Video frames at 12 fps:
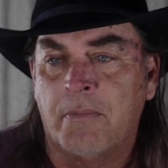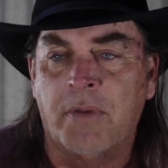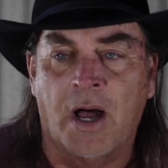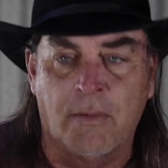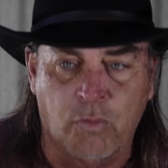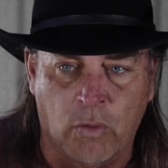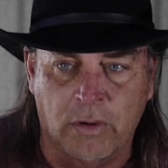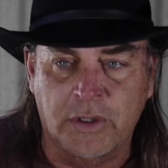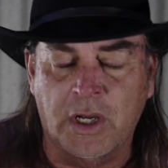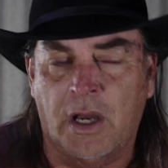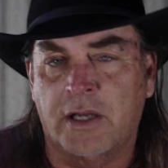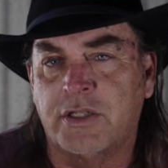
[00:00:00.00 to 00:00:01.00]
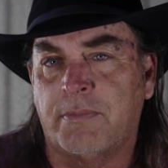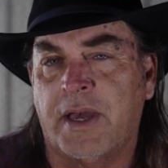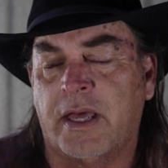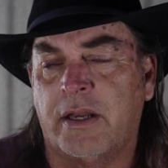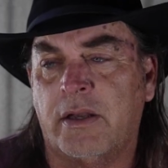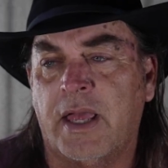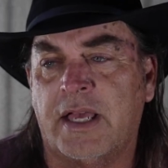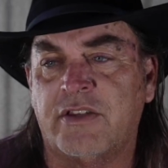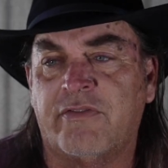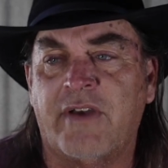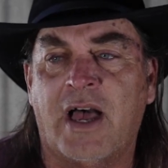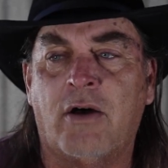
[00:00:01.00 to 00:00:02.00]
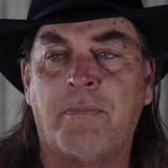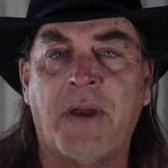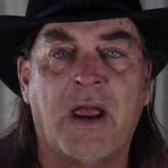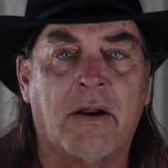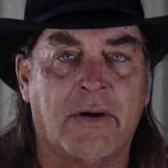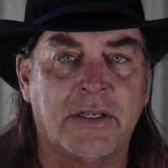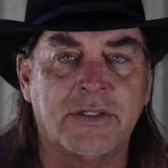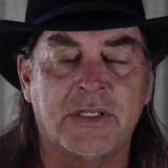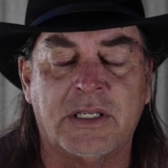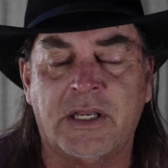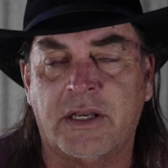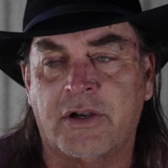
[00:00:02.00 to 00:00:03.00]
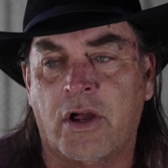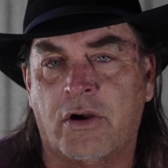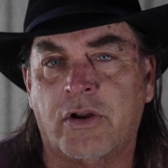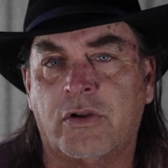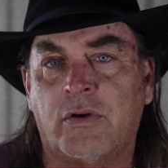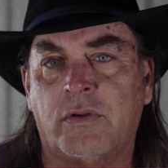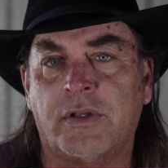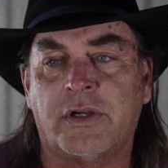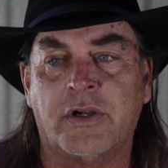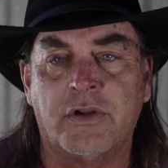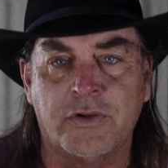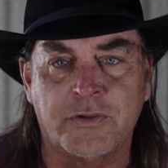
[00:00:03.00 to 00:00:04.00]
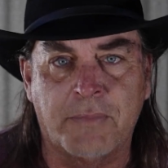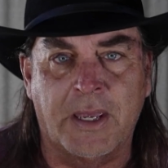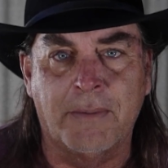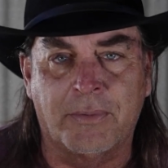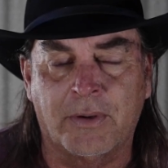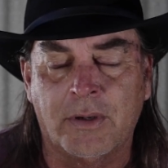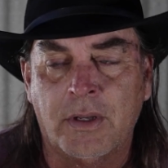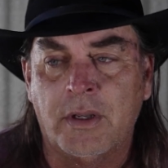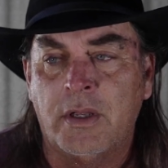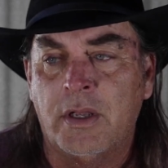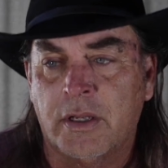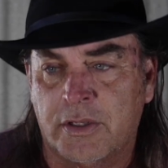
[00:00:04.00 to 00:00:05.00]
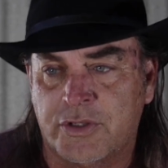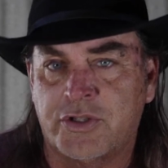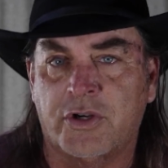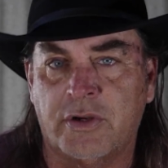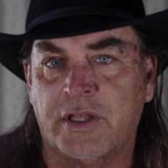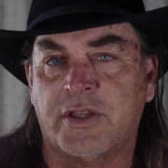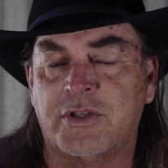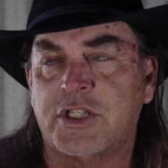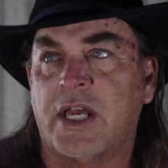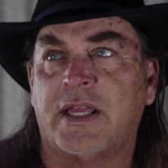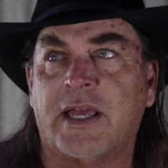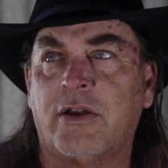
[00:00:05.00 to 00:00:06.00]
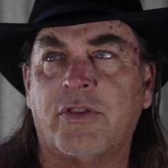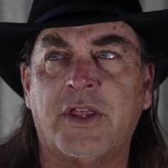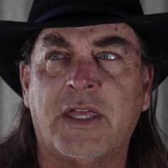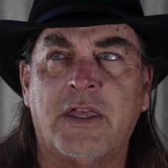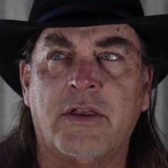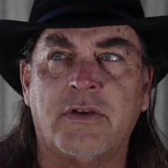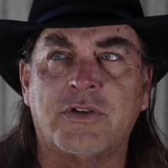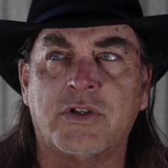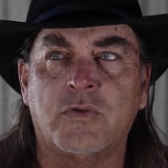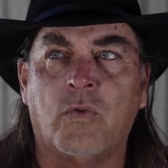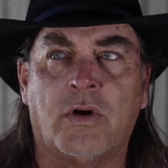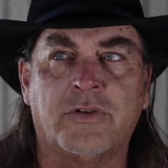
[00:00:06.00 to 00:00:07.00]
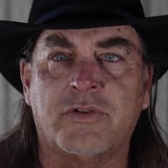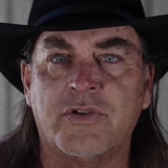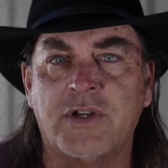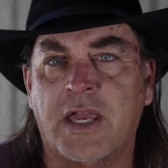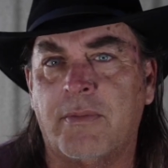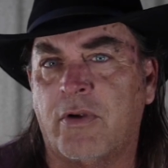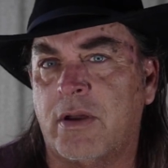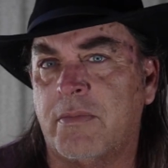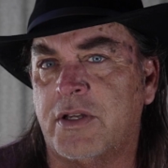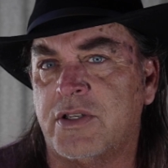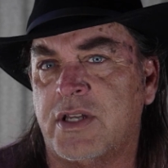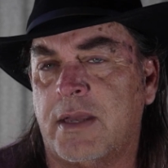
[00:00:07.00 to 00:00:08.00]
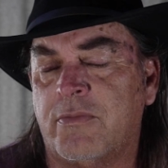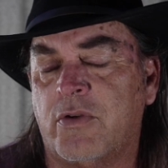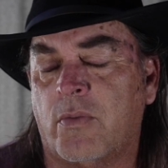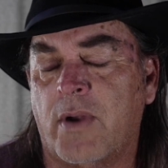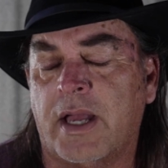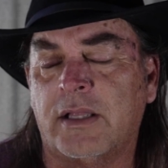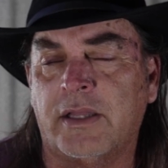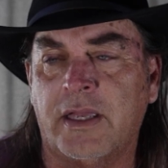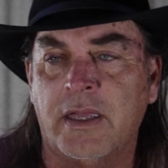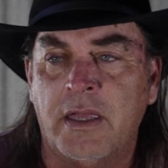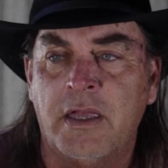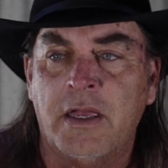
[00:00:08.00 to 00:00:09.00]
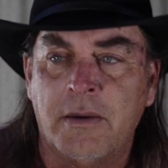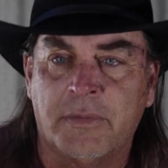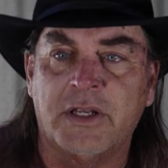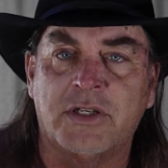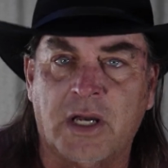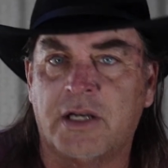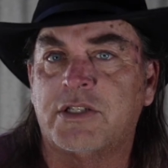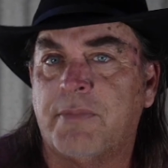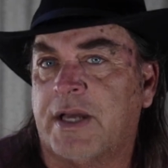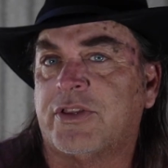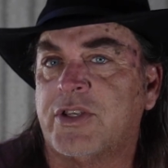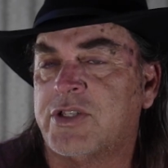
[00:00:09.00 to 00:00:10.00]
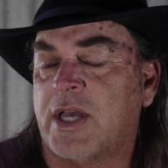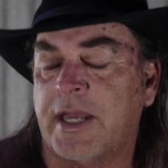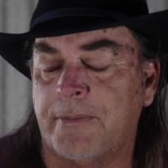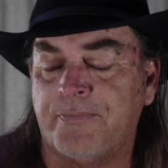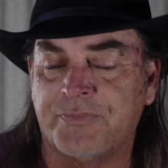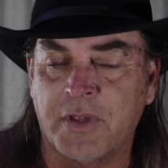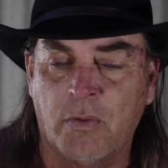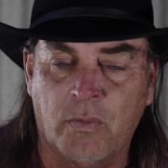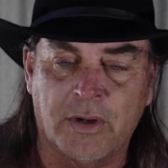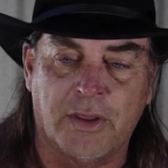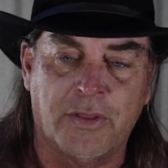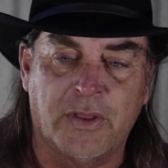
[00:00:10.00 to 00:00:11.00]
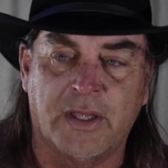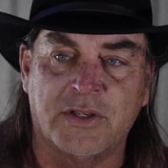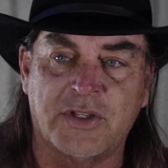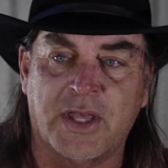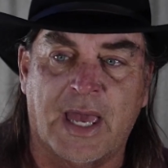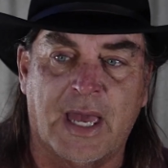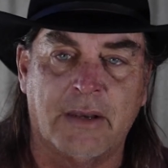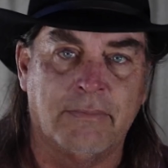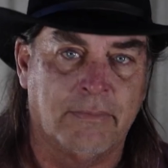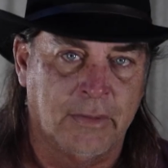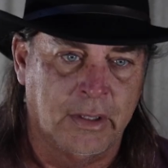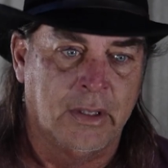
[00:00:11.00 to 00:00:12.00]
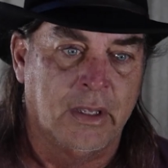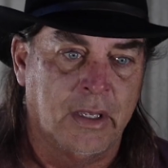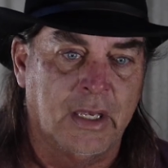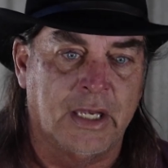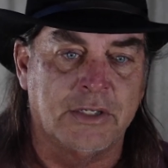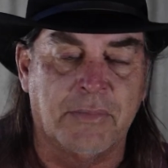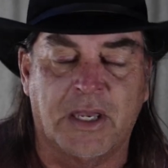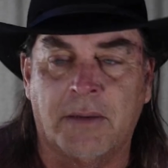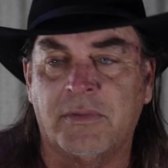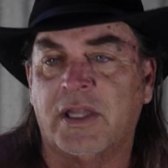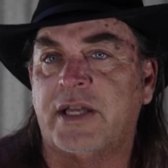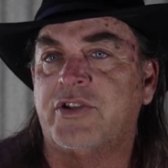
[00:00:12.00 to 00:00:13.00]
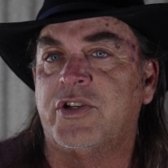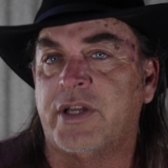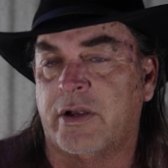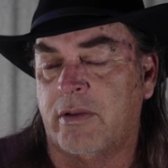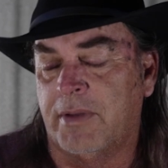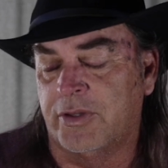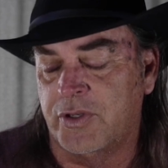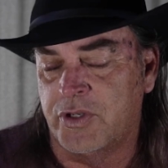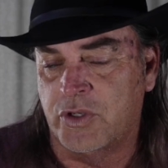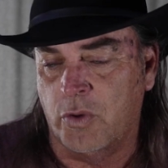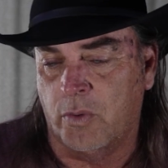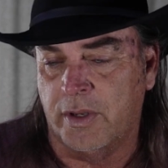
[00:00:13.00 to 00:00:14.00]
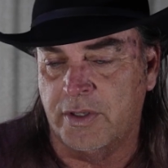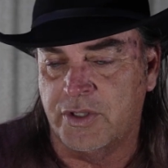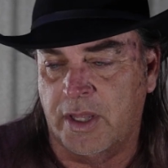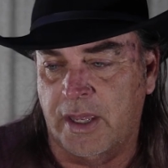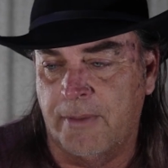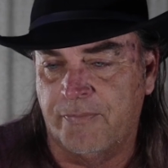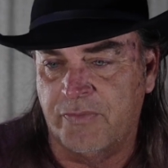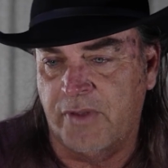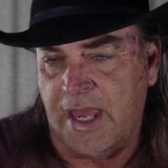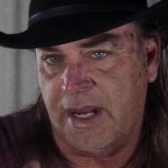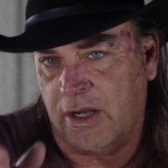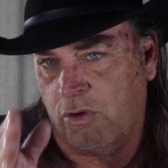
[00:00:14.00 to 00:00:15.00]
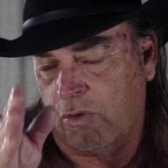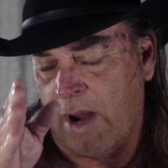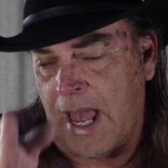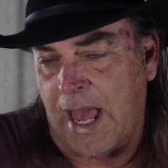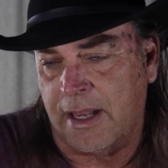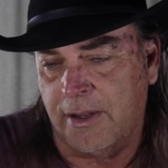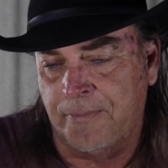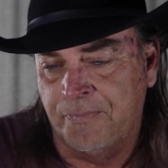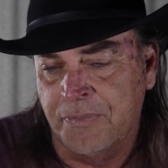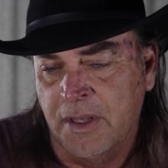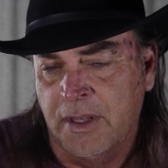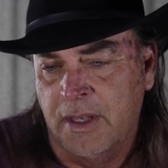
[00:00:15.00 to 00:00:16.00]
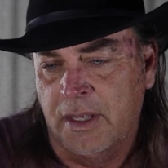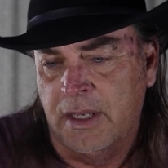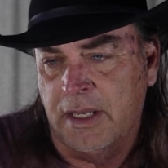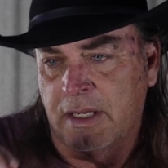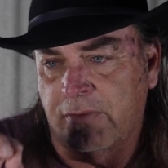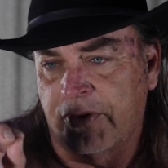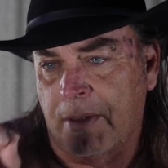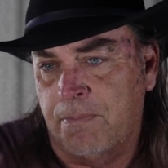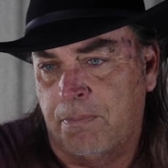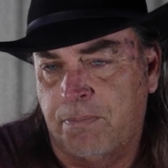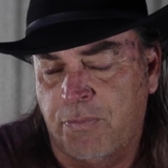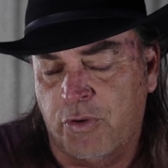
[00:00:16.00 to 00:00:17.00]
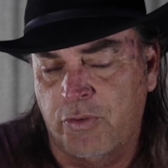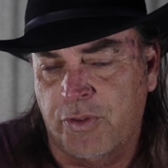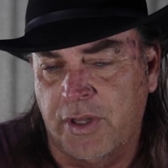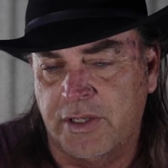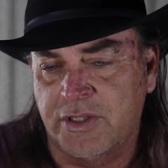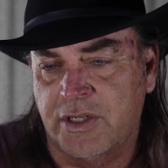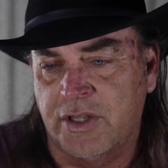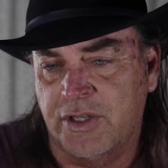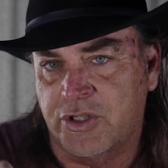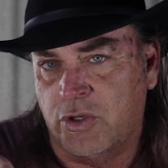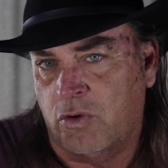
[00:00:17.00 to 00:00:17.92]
Bob Ward talks about it as Val Paris. He did an article in a newspaper concerning the site. I don't think he uses Walter's name or anybody's name directly, but he talks about the site. And one of the things that has become legendary about this story is they had a crack, and if they threw things into this